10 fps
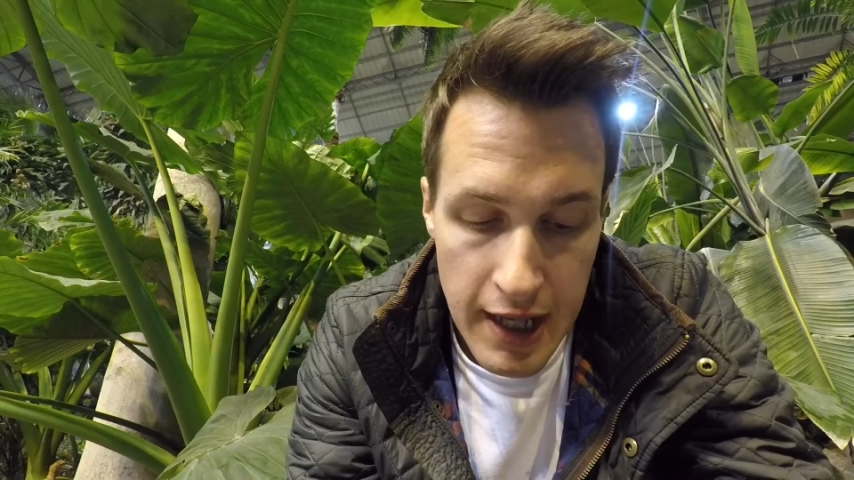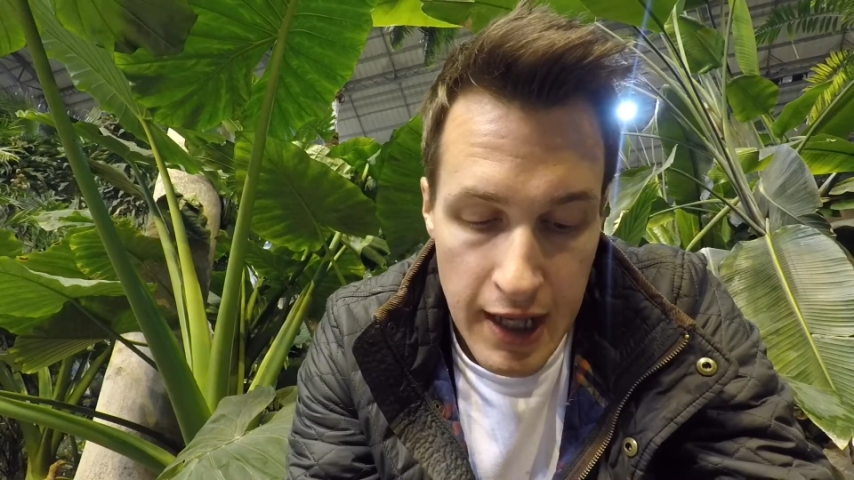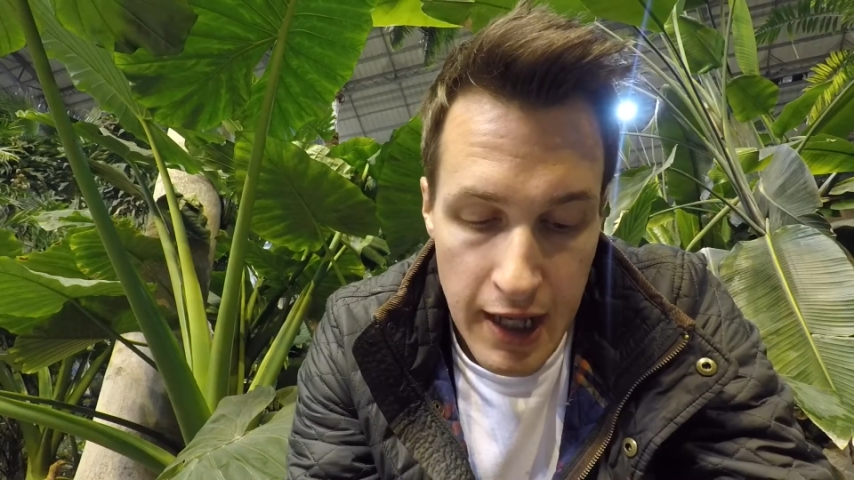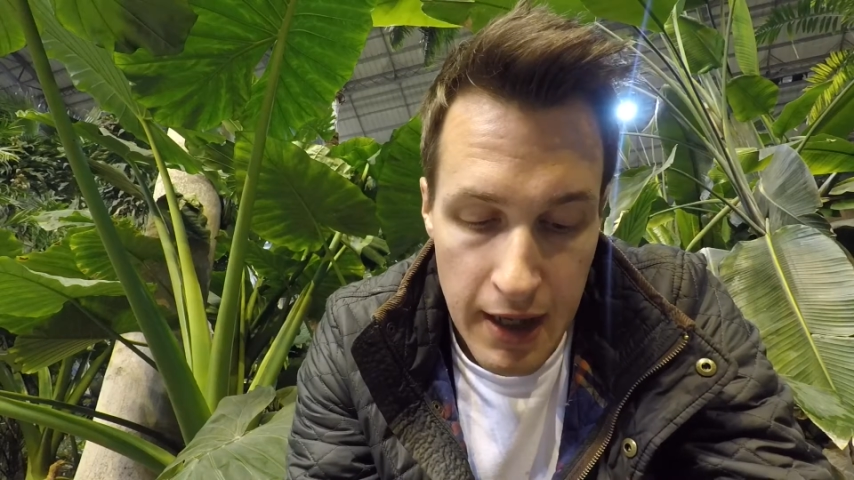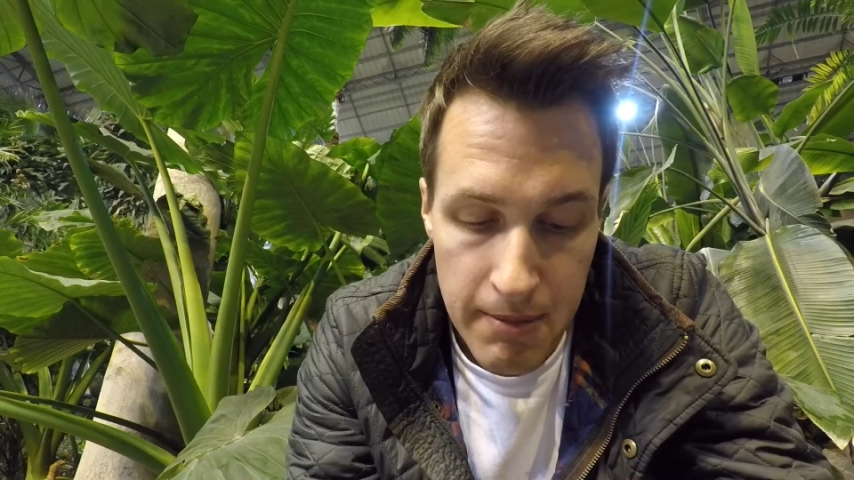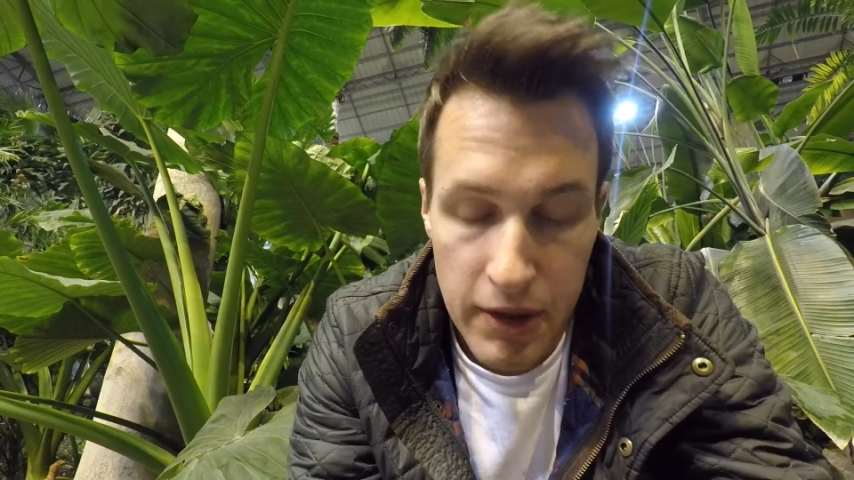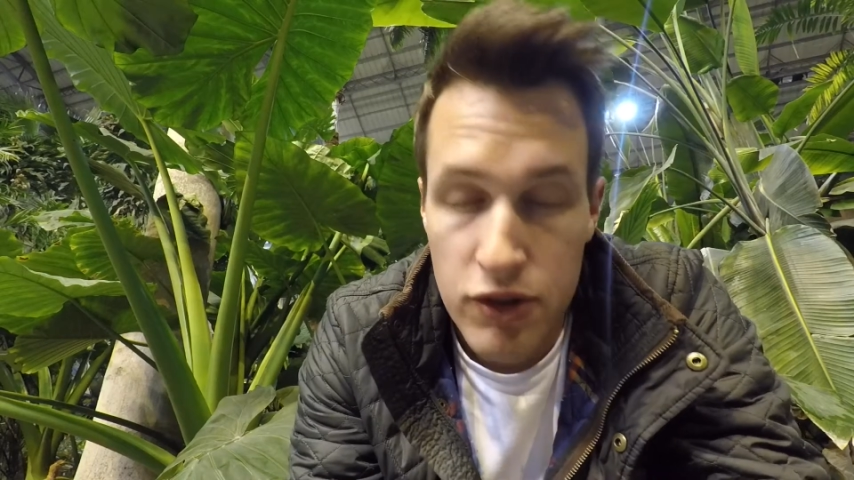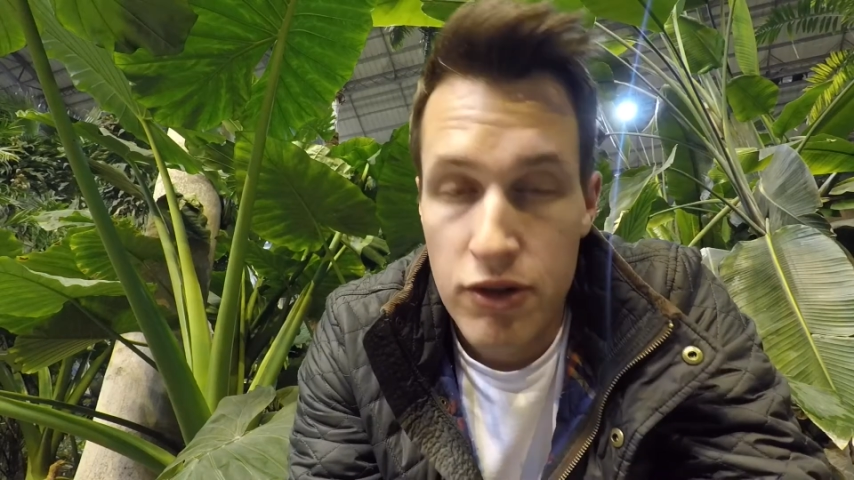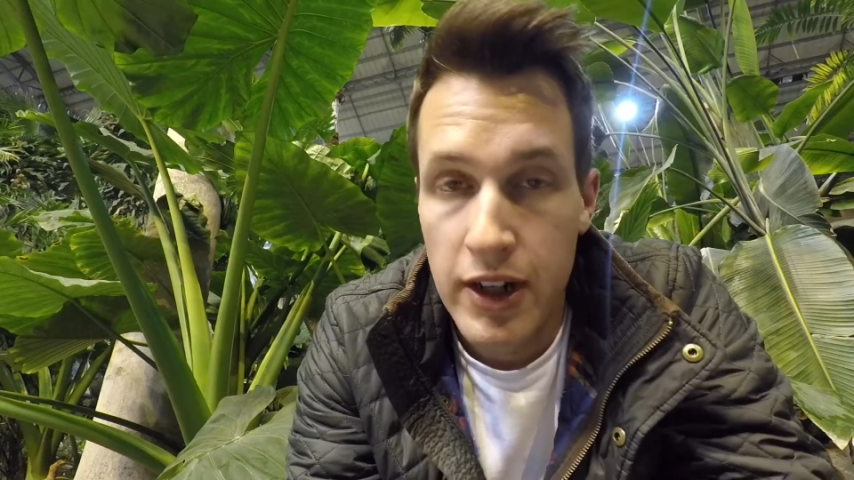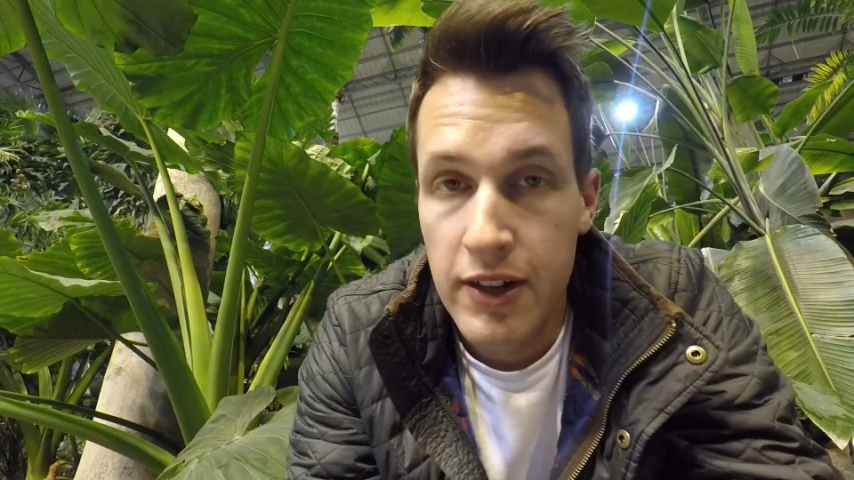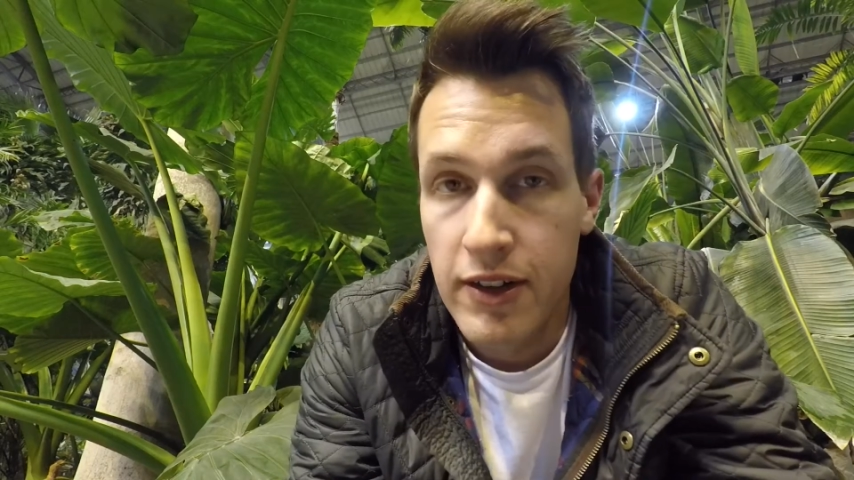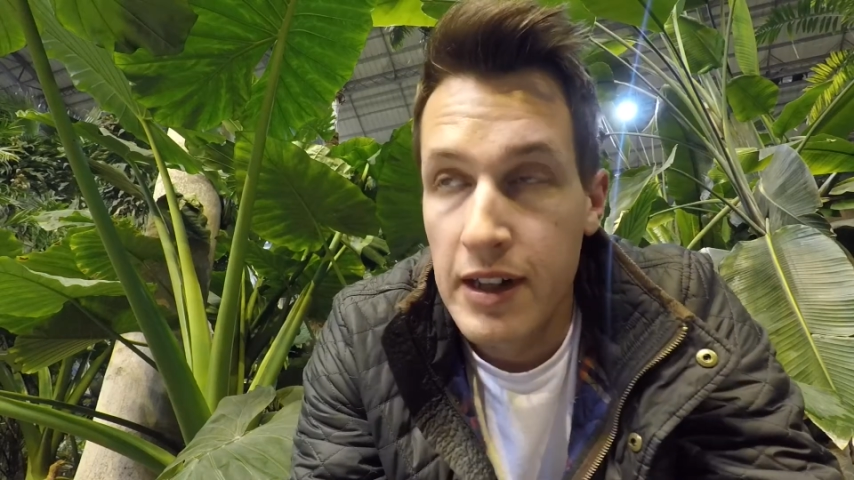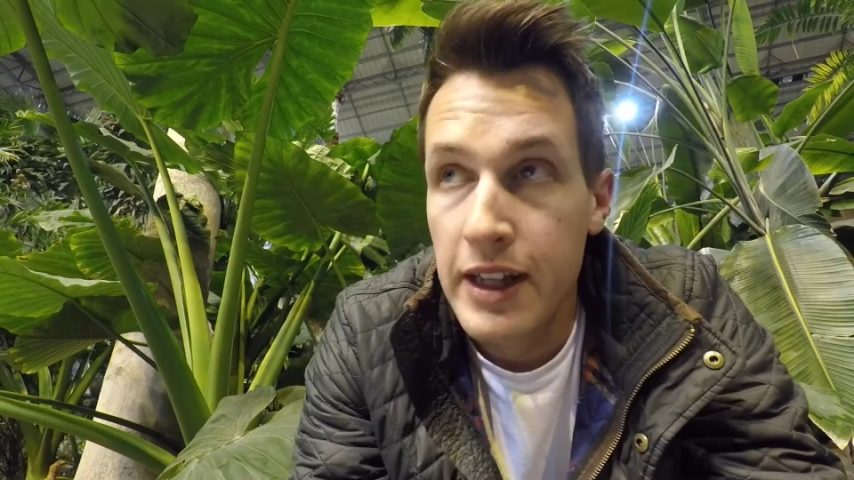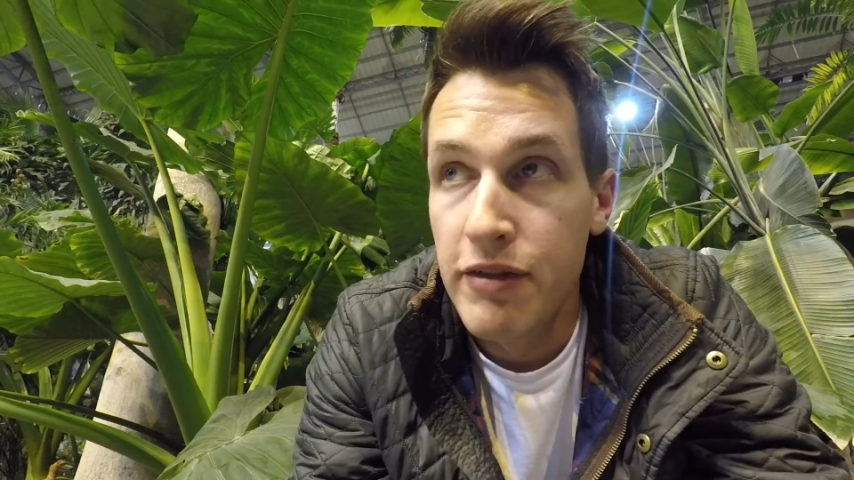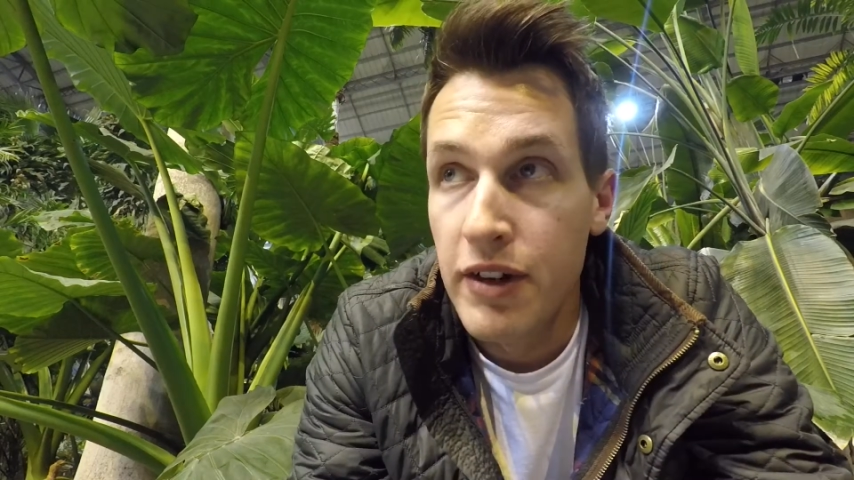Uh, my train
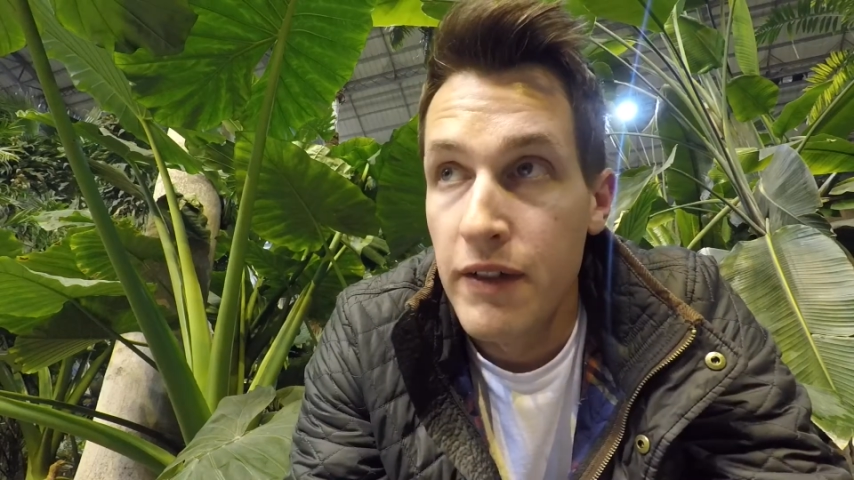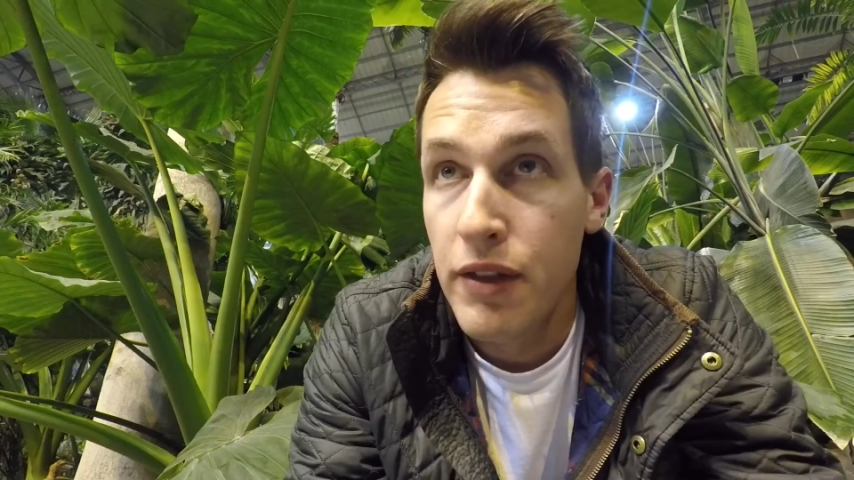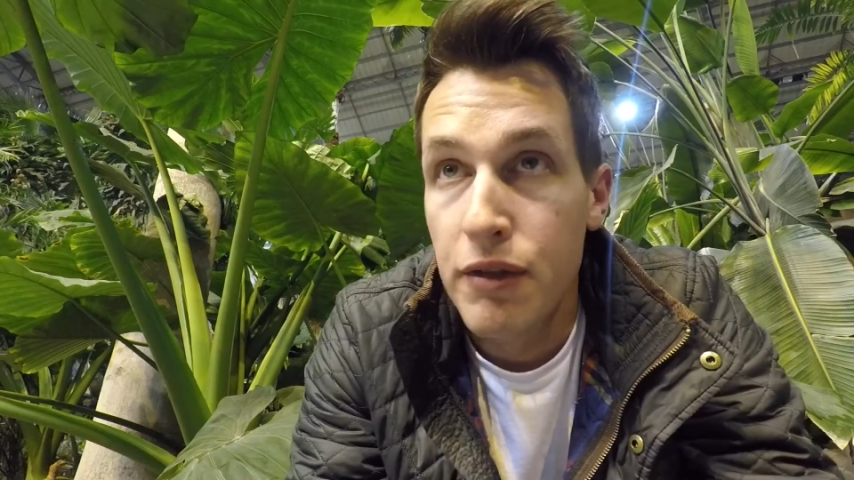doesn't leave for another